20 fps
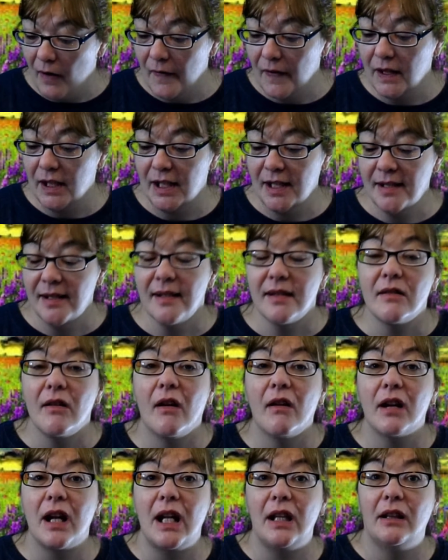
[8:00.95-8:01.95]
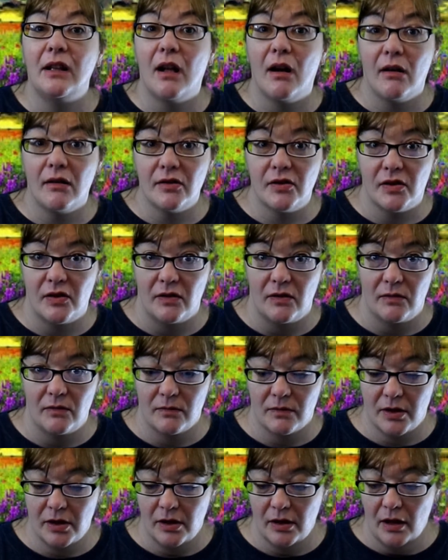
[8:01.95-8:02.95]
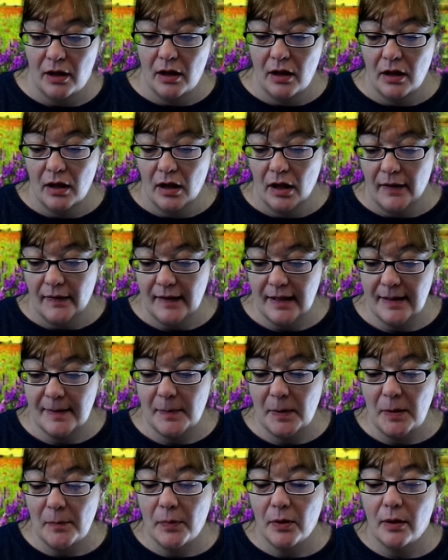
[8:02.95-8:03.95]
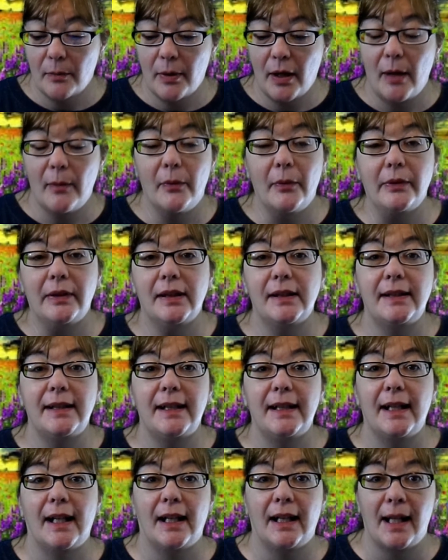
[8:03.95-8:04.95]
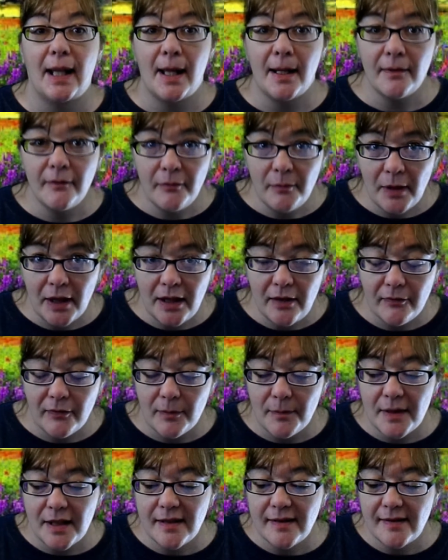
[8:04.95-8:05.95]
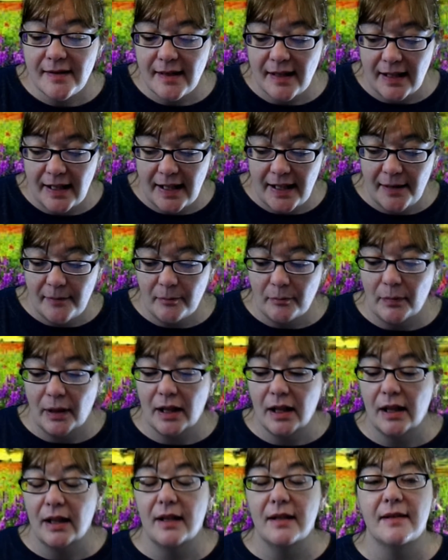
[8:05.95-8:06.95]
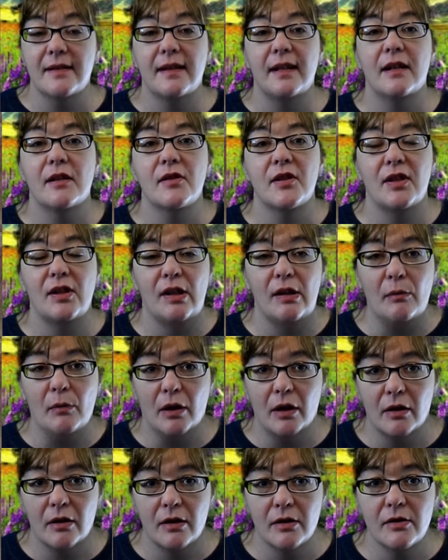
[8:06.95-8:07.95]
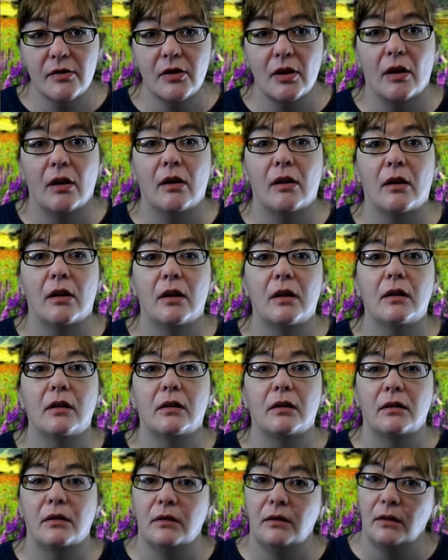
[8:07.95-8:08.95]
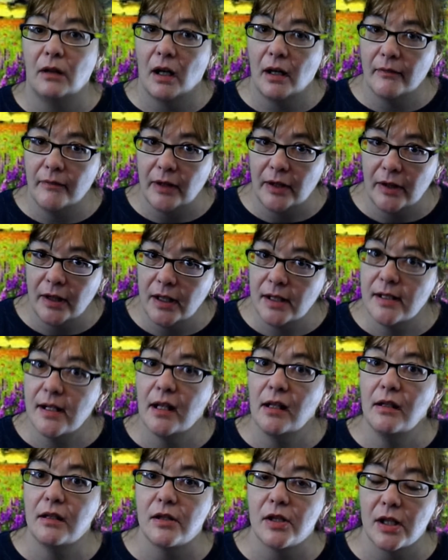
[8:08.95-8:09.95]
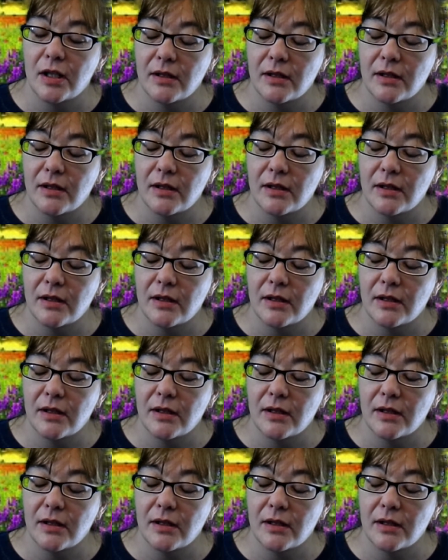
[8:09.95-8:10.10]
This is called a lawsuit. These people are probably going to get a lot of money from this city because their city workers are not very intelligent